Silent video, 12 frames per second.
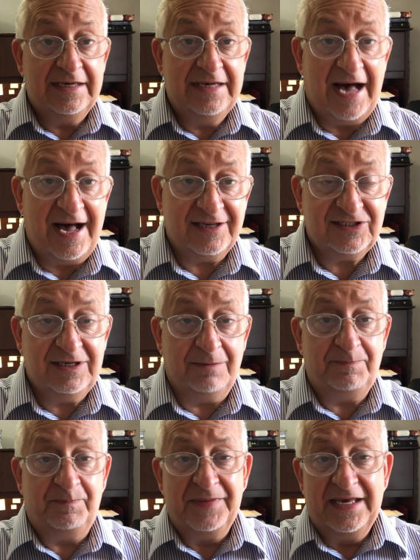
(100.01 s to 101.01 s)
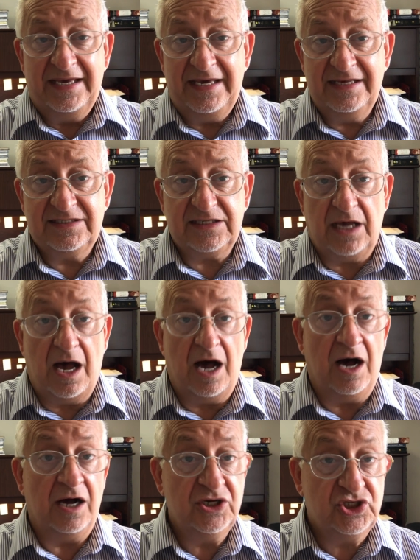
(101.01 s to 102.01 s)
gossip, it's
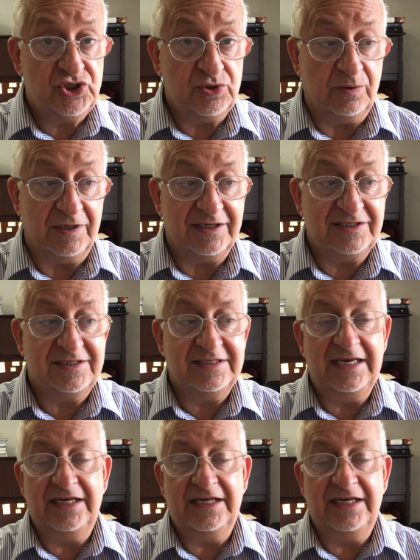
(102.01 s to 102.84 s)
unctuous.